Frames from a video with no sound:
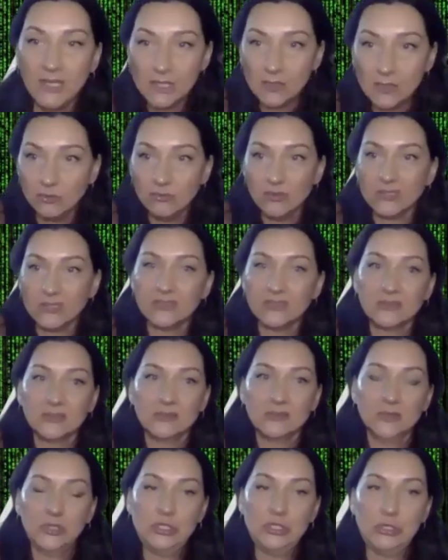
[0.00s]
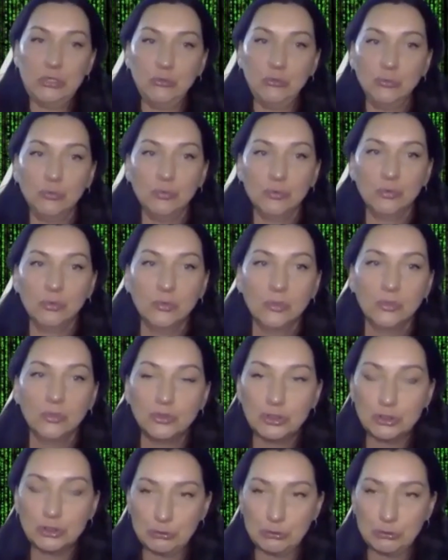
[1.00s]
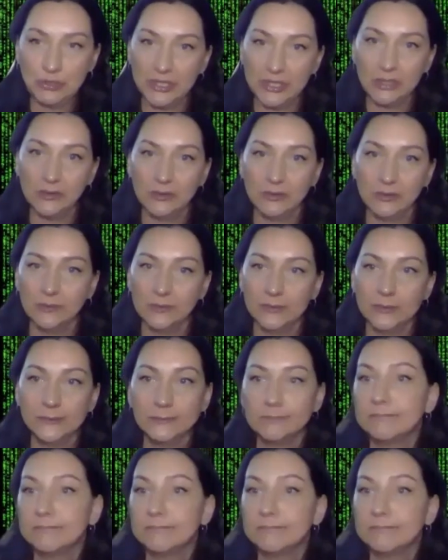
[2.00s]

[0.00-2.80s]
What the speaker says: Me who was, distorted.